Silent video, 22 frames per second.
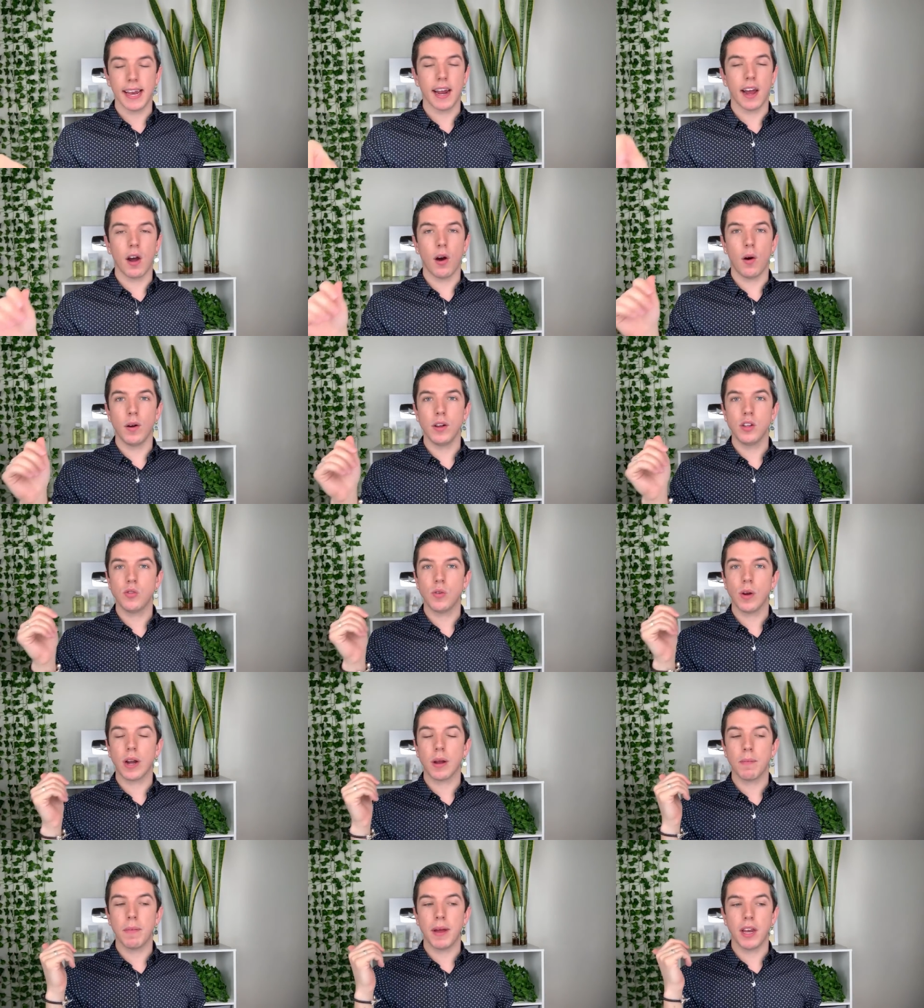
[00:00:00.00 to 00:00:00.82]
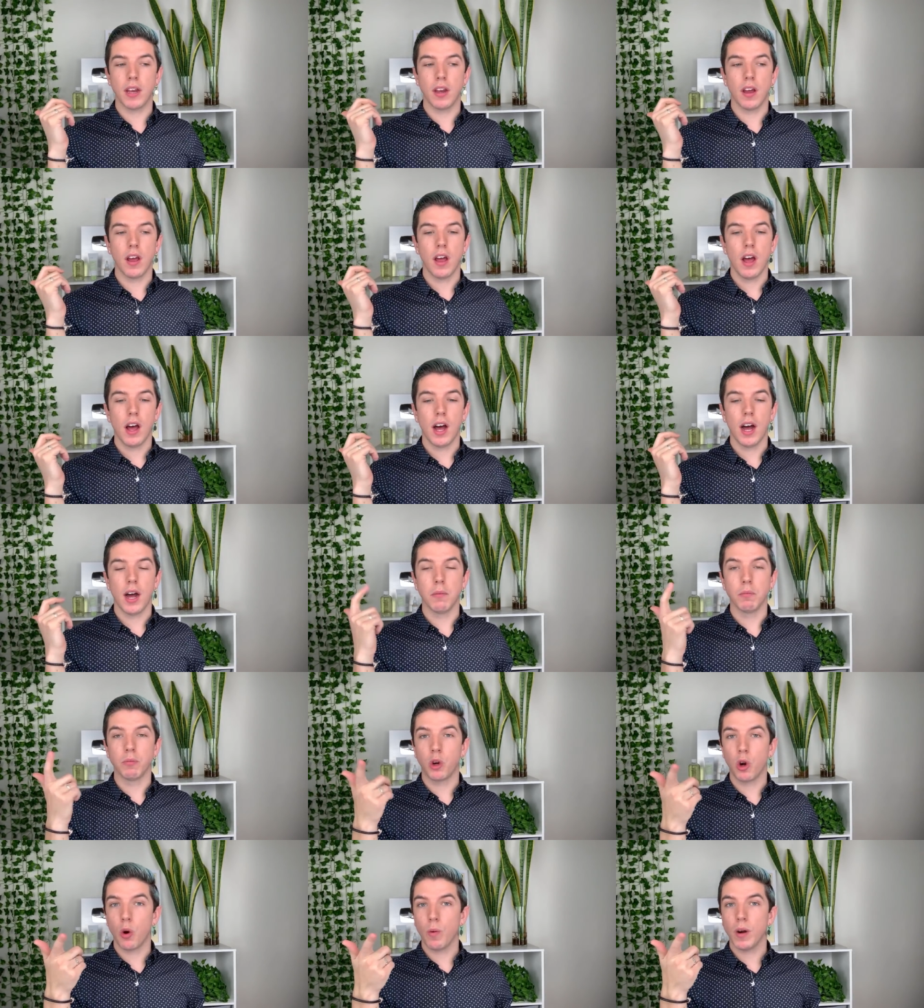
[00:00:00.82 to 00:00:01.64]
I always recommend
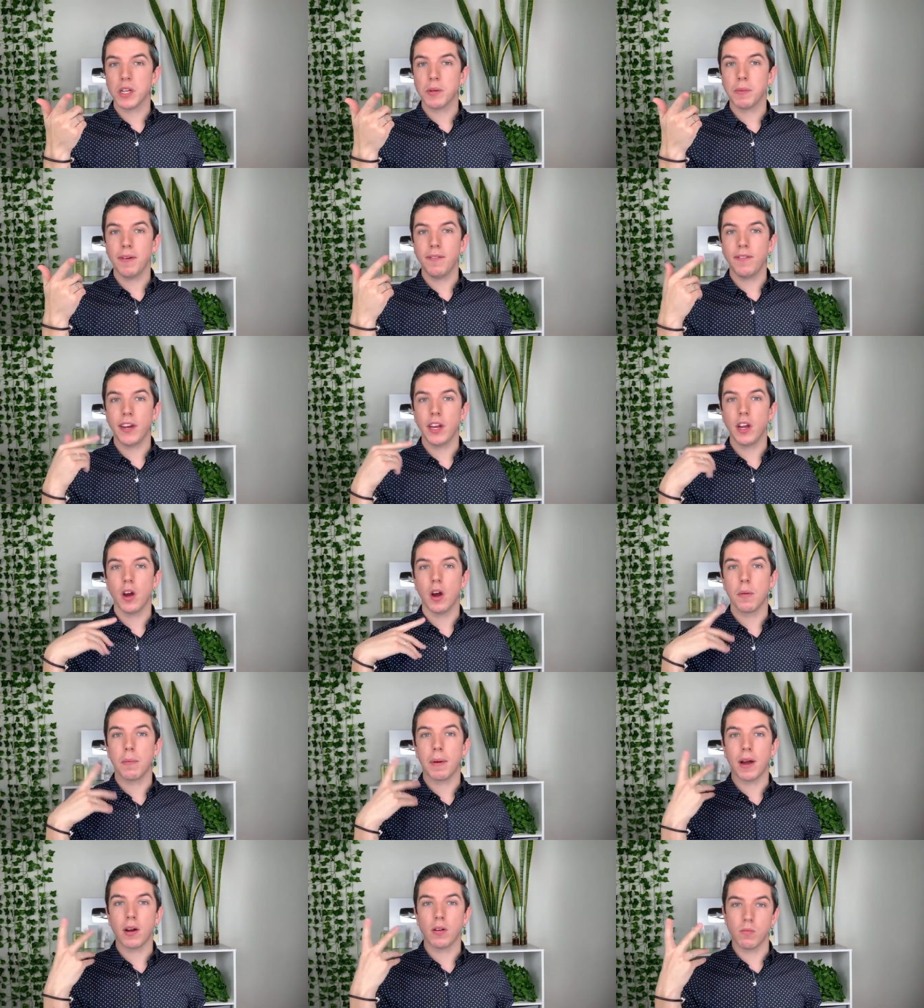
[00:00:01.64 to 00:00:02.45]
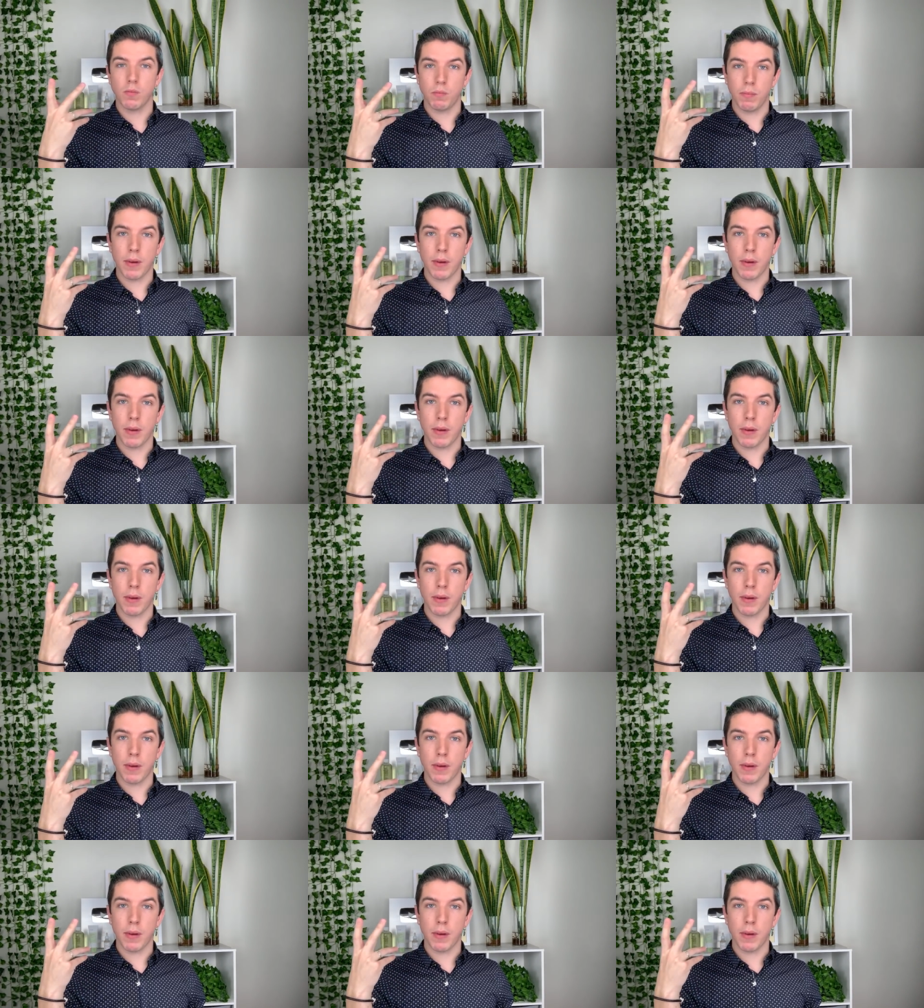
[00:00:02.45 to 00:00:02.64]
um, go watch my video about